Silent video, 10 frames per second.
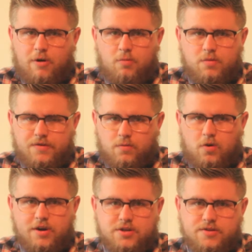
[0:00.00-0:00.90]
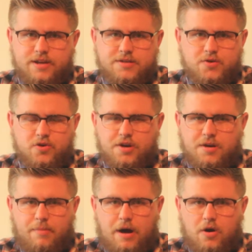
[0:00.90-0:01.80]
up with the wattage on this. So you're going
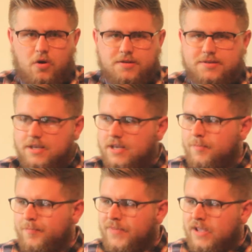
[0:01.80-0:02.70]
to bang on, say,